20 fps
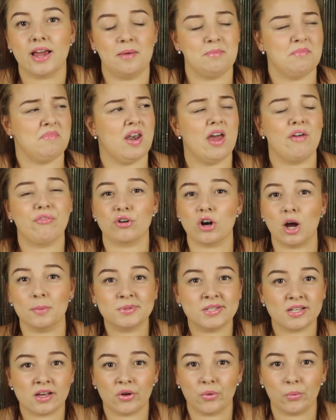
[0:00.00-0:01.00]
I'm never
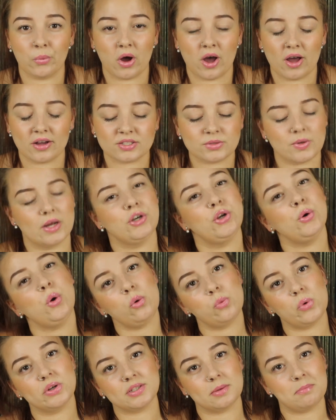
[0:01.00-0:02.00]
upset at work. So I knew
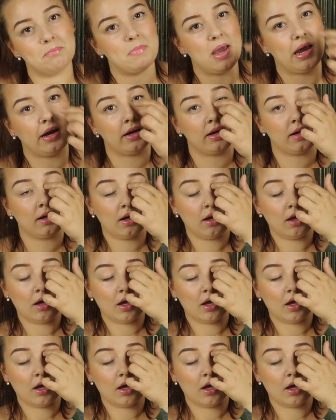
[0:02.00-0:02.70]
it wasn't me.